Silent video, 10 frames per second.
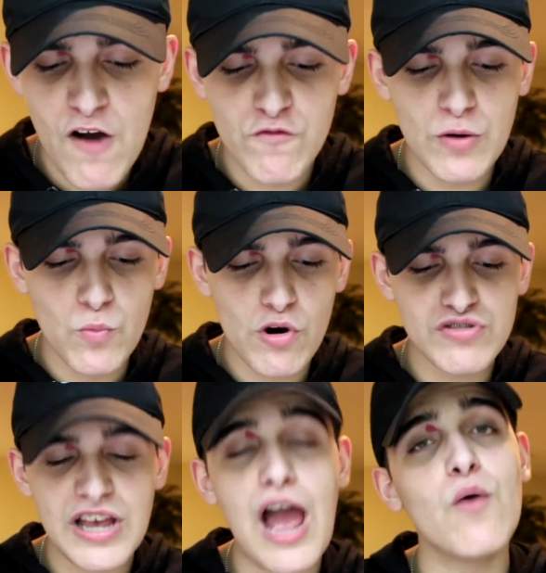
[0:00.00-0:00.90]
From
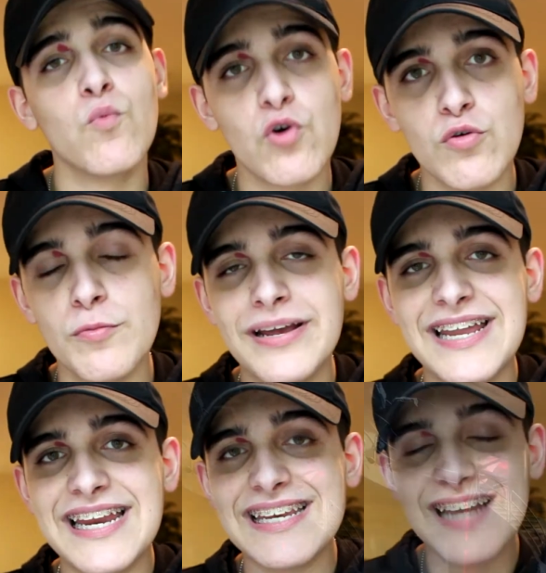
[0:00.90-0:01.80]
Worlds at War, we'll be getting